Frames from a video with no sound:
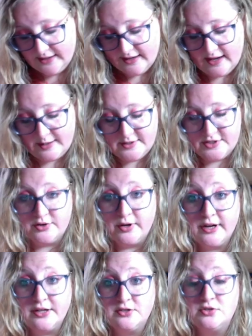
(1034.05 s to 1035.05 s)
I'm just
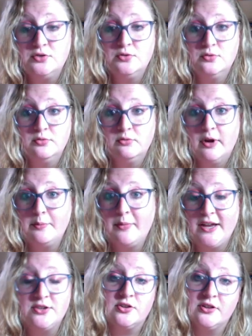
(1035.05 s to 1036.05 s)
trying to
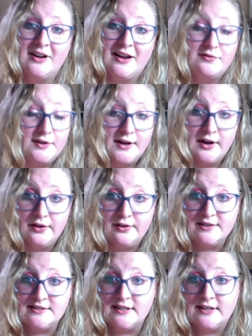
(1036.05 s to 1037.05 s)
make sure that every color
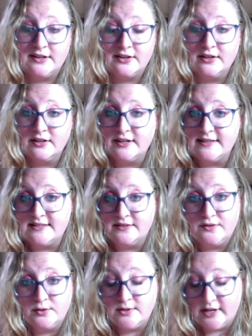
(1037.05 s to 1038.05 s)
is in here at least a
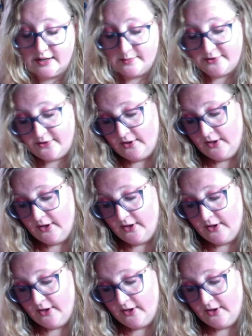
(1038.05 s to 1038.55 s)
few times.